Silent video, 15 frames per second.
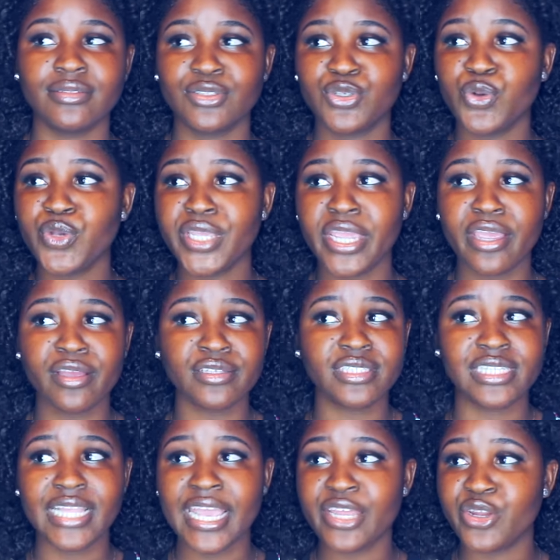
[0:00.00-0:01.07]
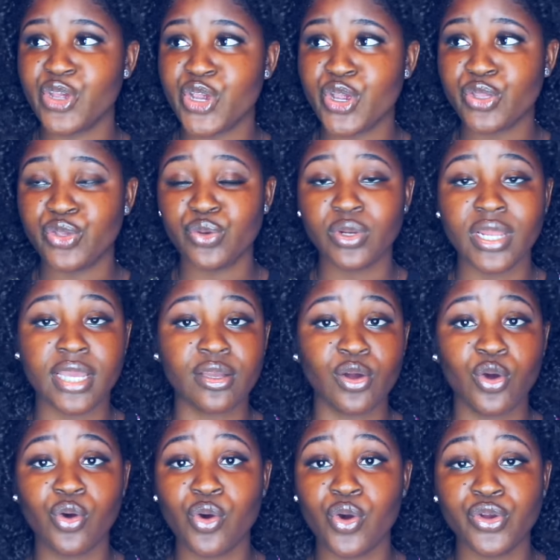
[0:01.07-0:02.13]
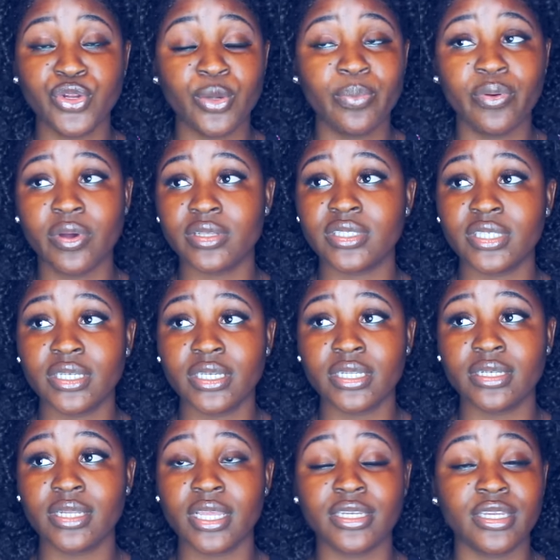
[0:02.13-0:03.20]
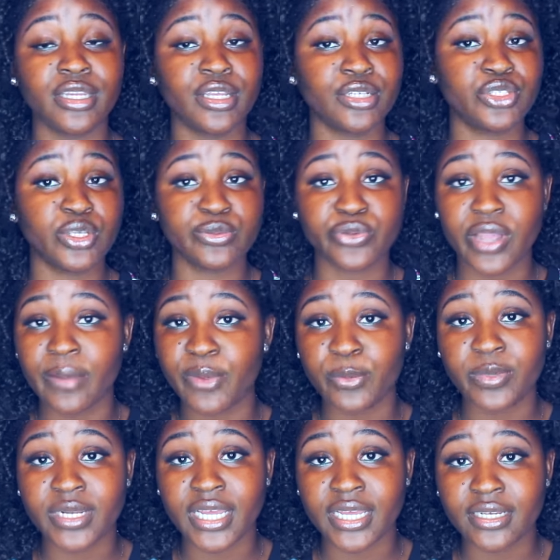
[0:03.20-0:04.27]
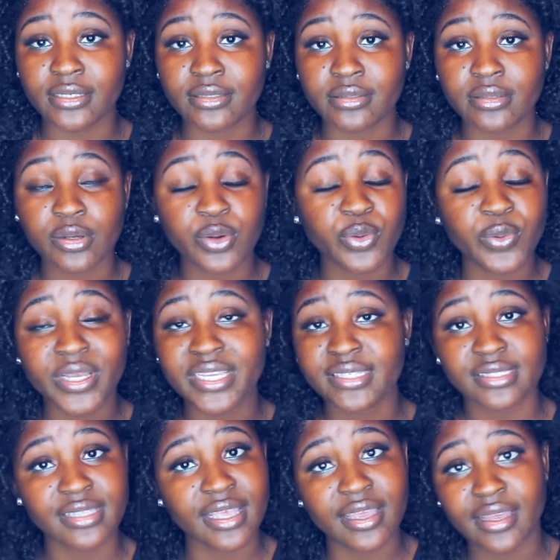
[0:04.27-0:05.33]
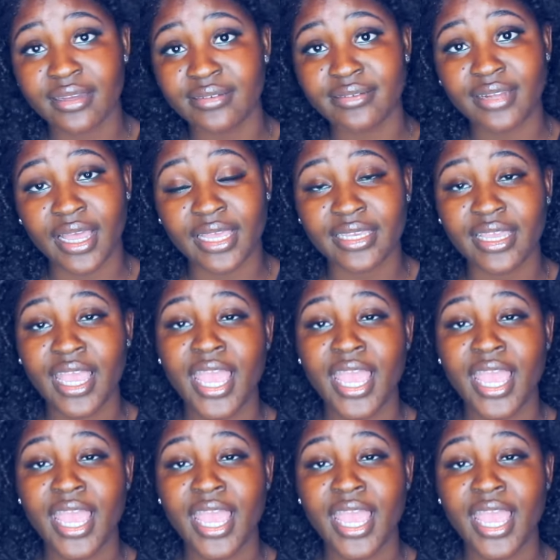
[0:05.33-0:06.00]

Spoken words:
2 years later, you like a whole new person, and your subscriber be like, who is that? Like,